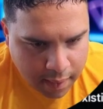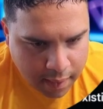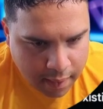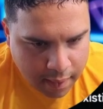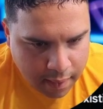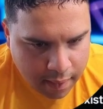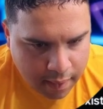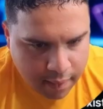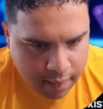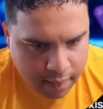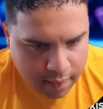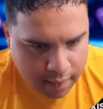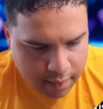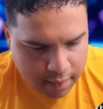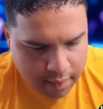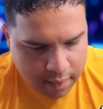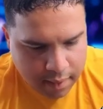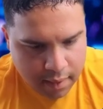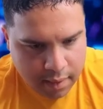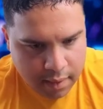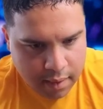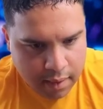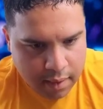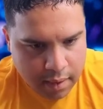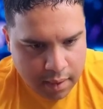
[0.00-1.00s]

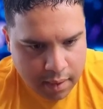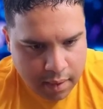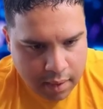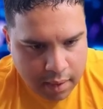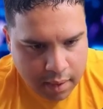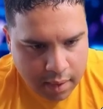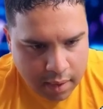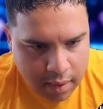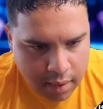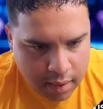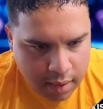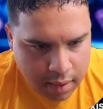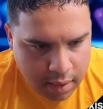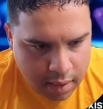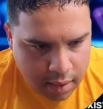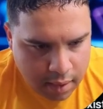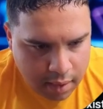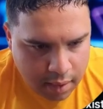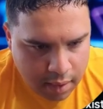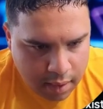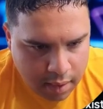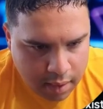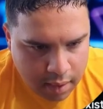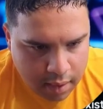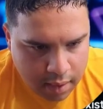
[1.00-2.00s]

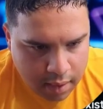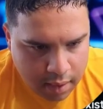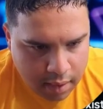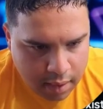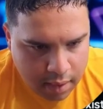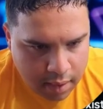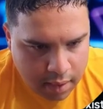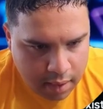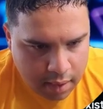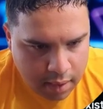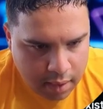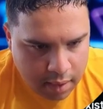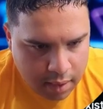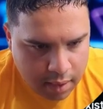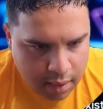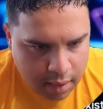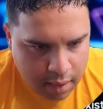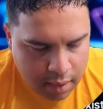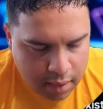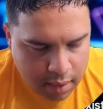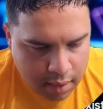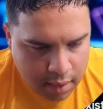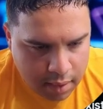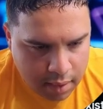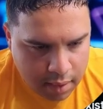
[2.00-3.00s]

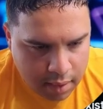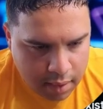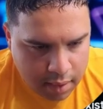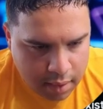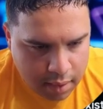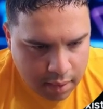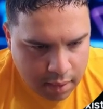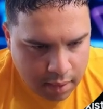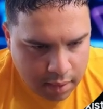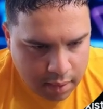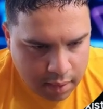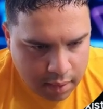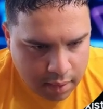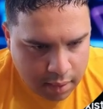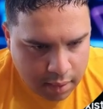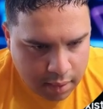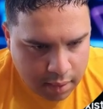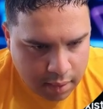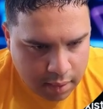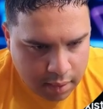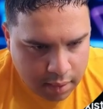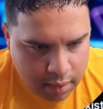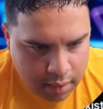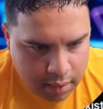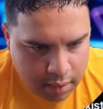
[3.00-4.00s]

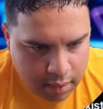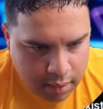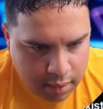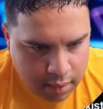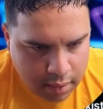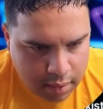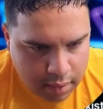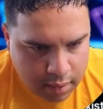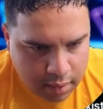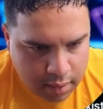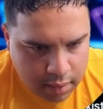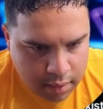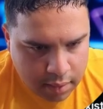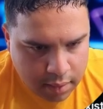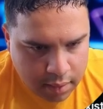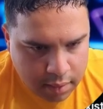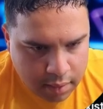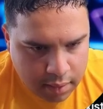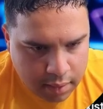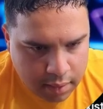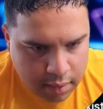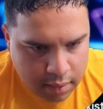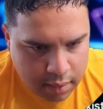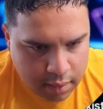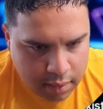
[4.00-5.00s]

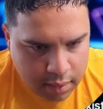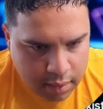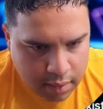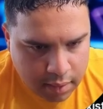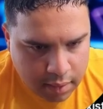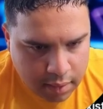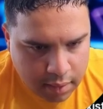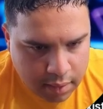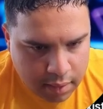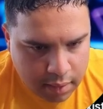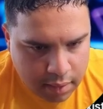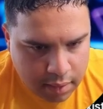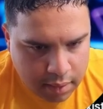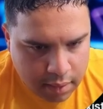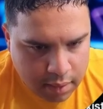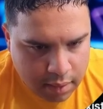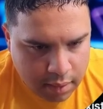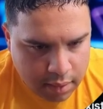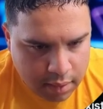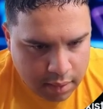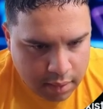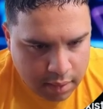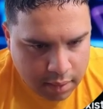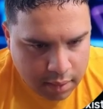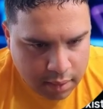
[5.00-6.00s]

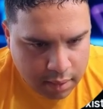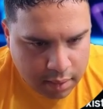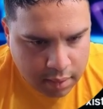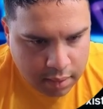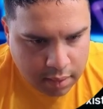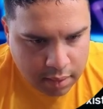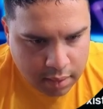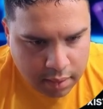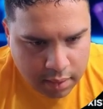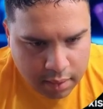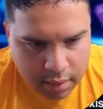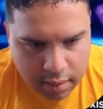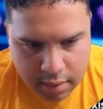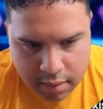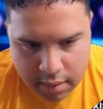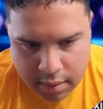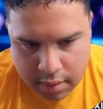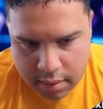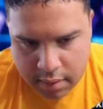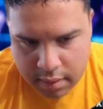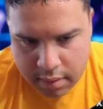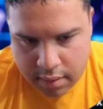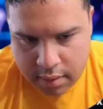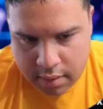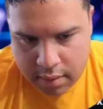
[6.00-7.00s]

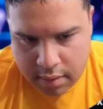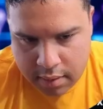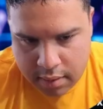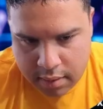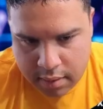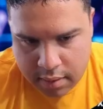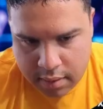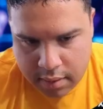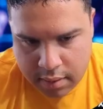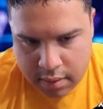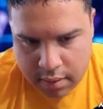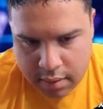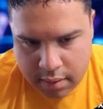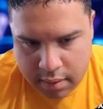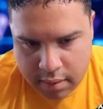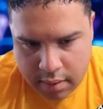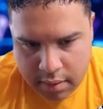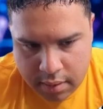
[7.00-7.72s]
[no speech]